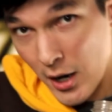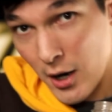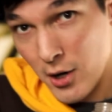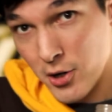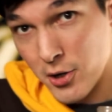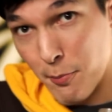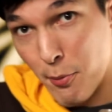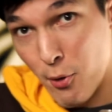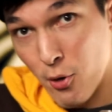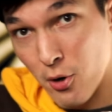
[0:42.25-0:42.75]

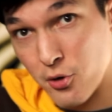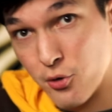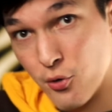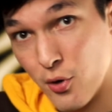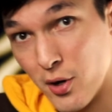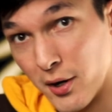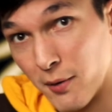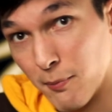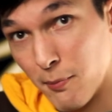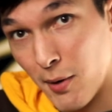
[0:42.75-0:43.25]
hard to pour a
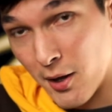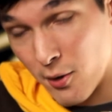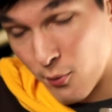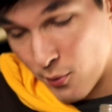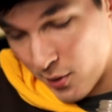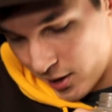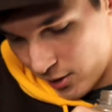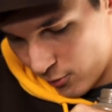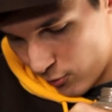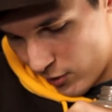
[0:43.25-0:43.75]
drink, by the
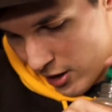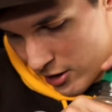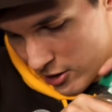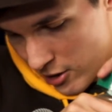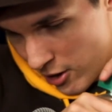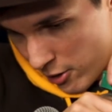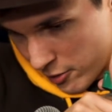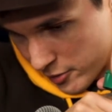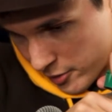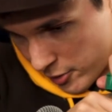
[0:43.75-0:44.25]
way, while
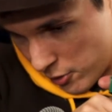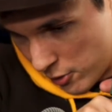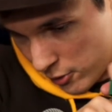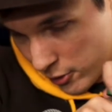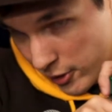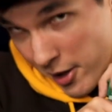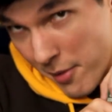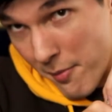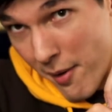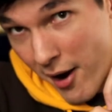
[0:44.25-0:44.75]
also
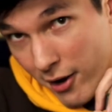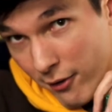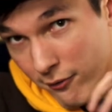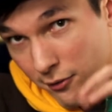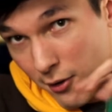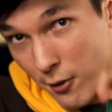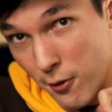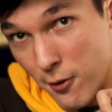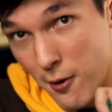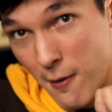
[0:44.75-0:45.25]
holding a
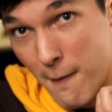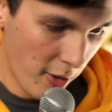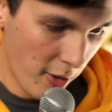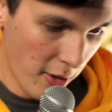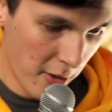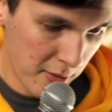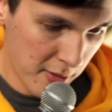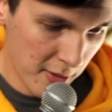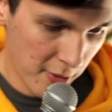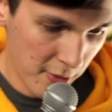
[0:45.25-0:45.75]
microphone.
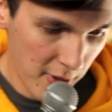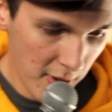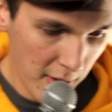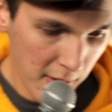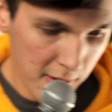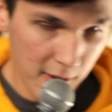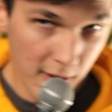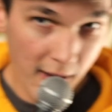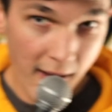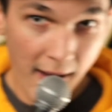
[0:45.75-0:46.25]
right, so in
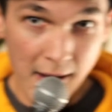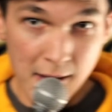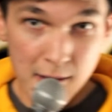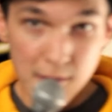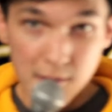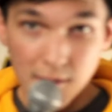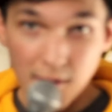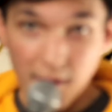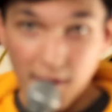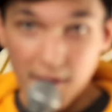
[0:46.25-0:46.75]
this
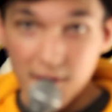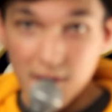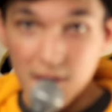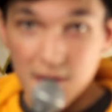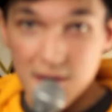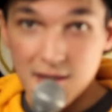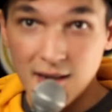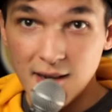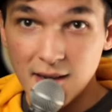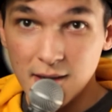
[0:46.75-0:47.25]
glass, I
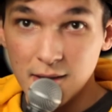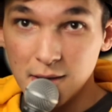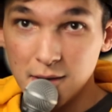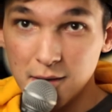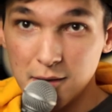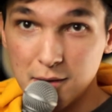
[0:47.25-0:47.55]
contain